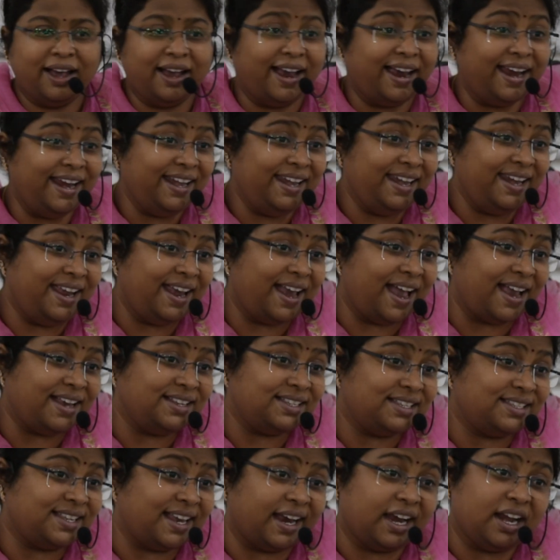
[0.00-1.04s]
India is
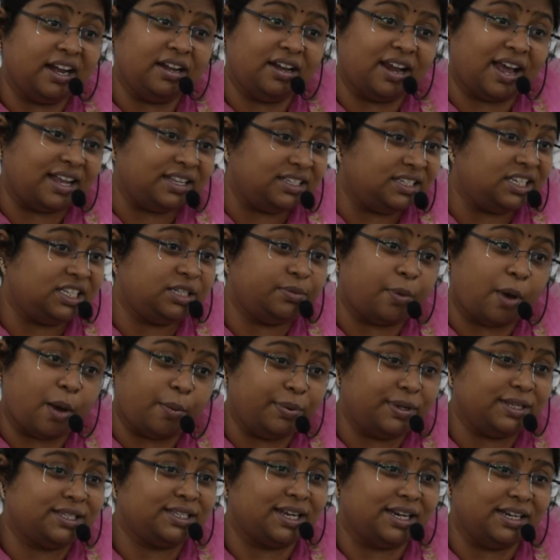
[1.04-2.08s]
the second largest
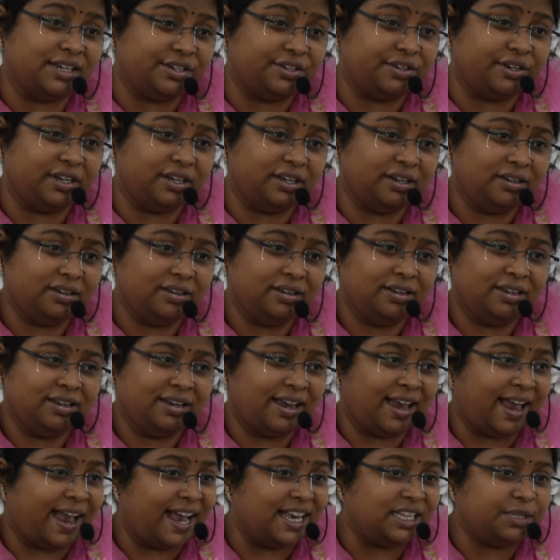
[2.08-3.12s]
populous country.
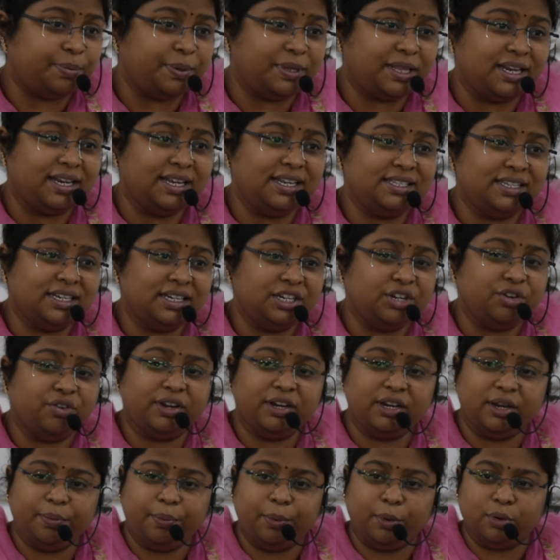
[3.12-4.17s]
As per the recent UN
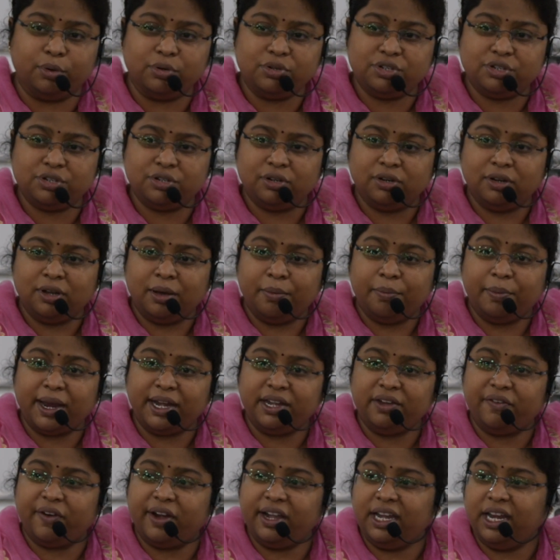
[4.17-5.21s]
reports, by
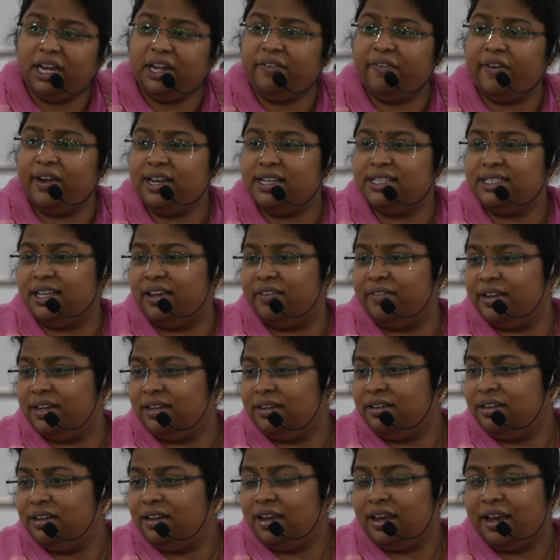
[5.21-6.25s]
2027,
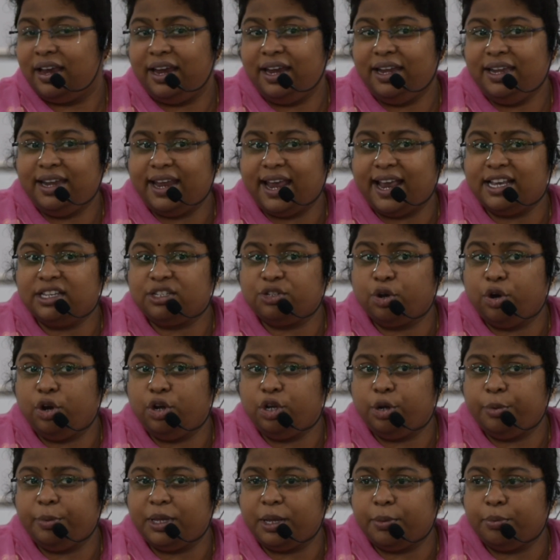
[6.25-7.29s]
India is going
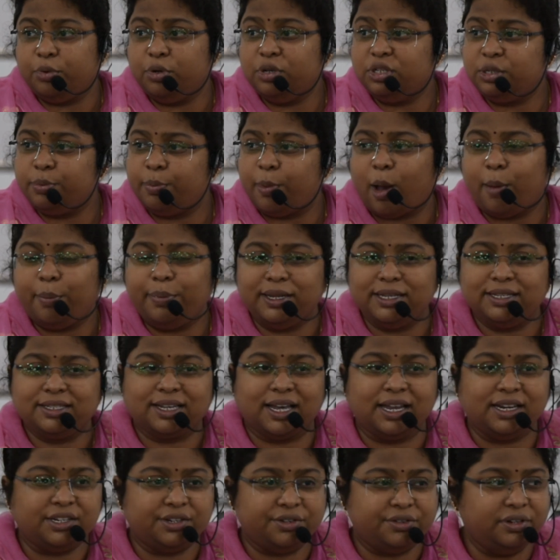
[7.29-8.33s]
to be the most populous
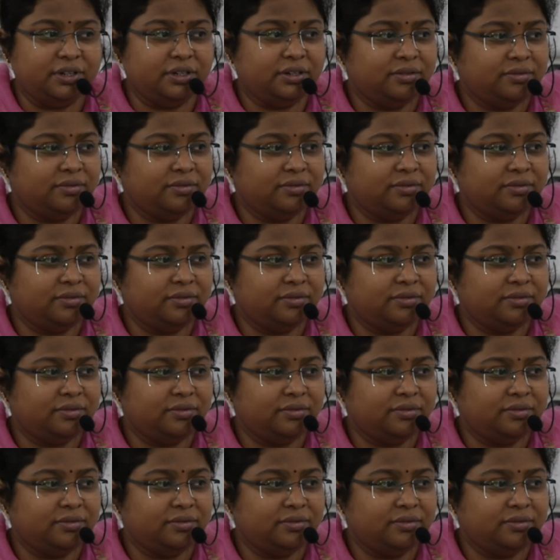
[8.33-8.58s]
country